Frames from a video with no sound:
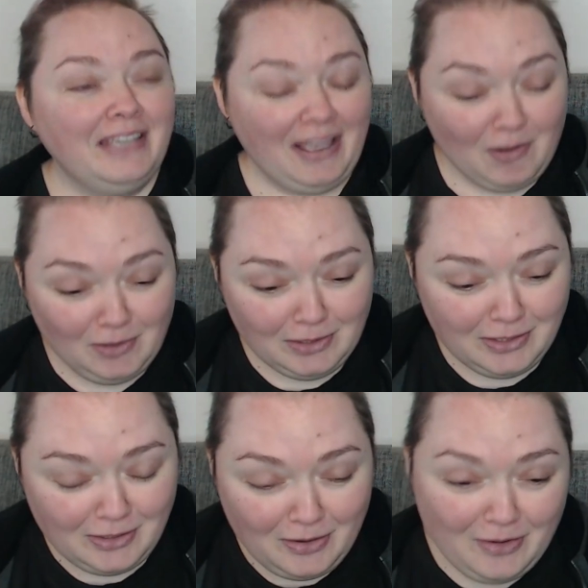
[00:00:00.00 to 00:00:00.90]

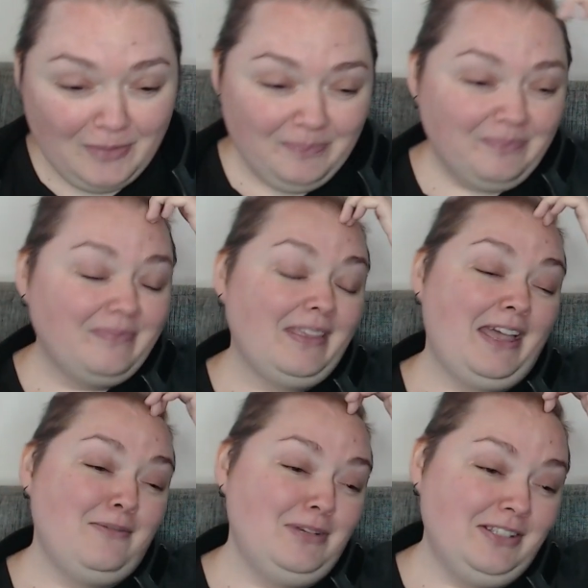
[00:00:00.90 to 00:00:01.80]
Also,
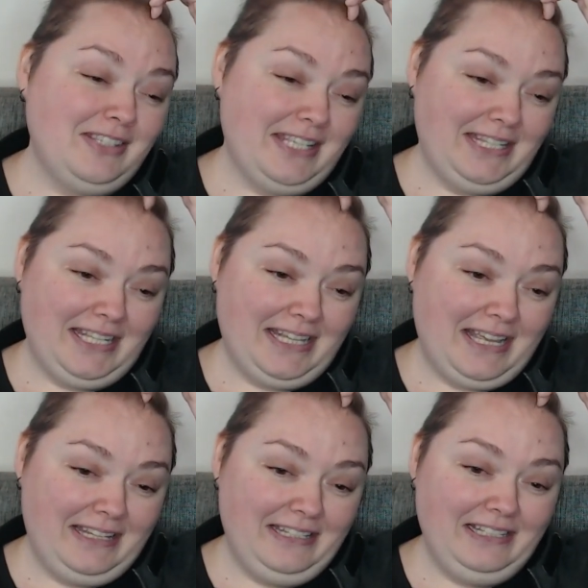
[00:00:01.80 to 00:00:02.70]
I want to say that
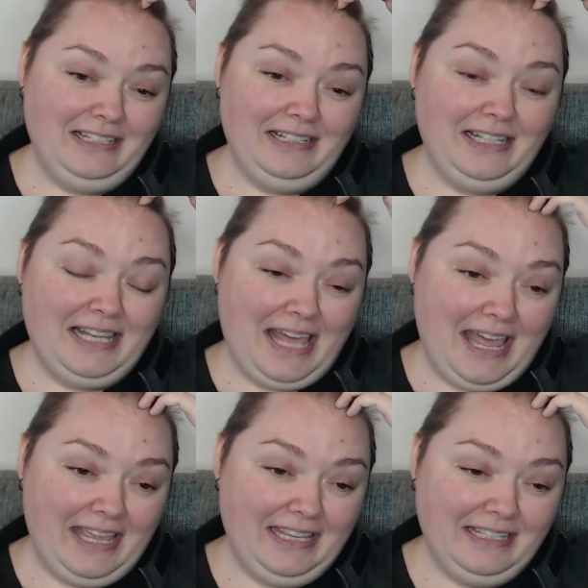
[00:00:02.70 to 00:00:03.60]
I
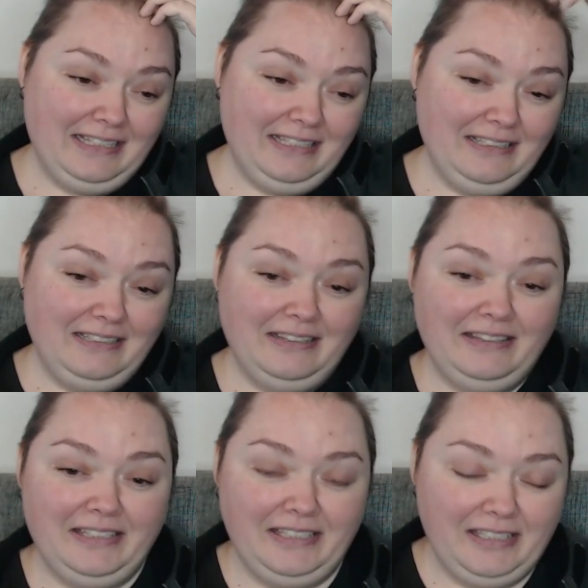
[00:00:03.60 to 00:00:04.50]
liked
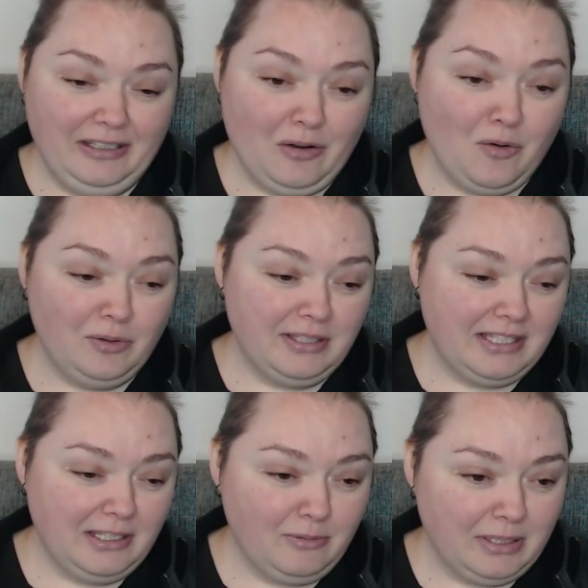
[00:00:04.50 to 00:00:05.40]
the whole
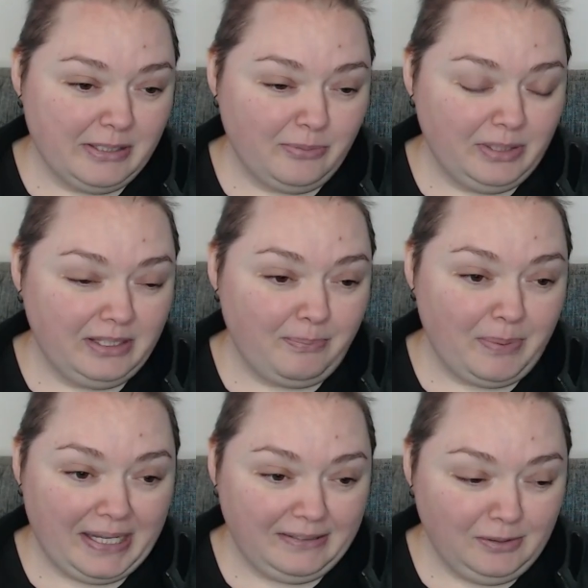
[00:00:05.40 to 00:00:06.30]
sequence with the
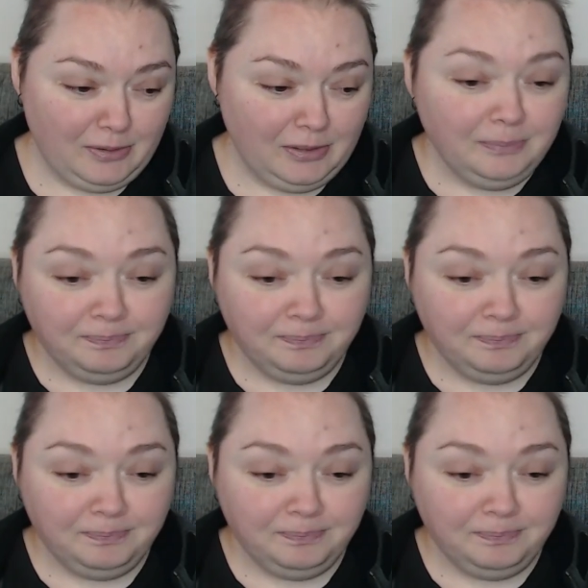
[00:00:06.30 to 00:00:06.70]
battle.